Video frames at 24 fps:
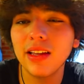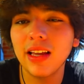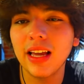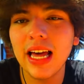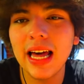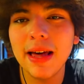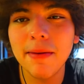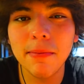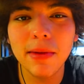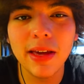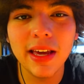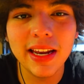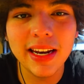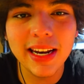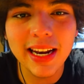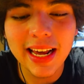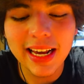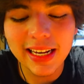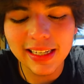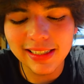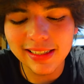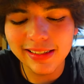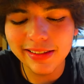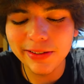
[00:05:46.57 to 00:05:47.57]
Got me a
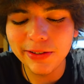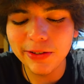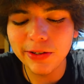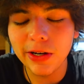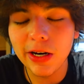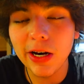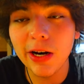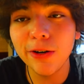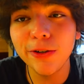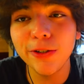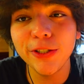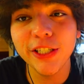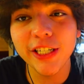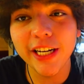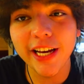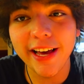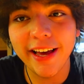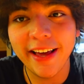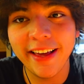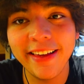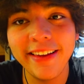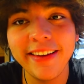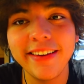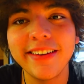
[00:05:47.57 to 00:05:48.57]
nice little
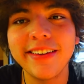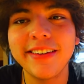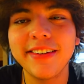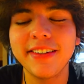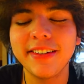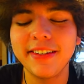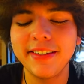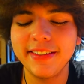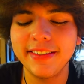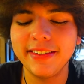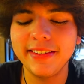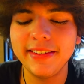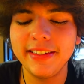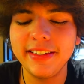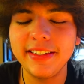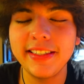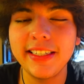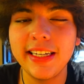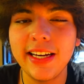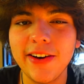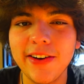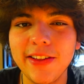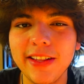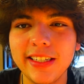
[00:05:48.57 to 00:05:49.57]
OJ. Let's
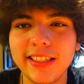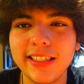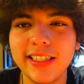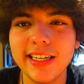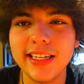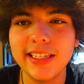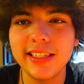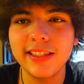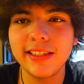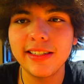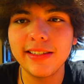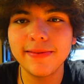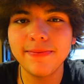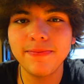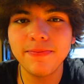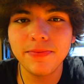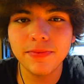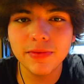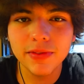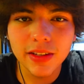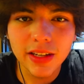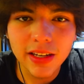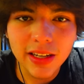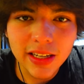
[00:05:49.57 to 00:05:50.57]
see how this is.
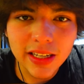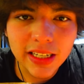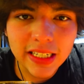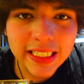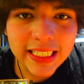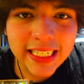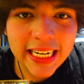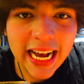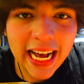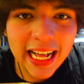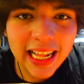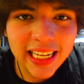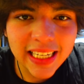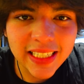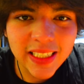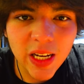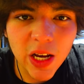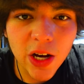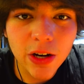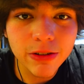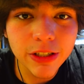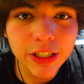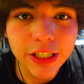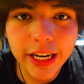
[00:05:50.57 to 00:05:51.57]
Dallas
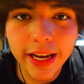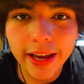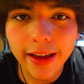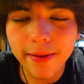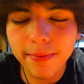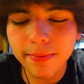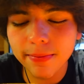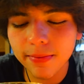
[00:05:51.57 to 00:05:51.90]
OJ.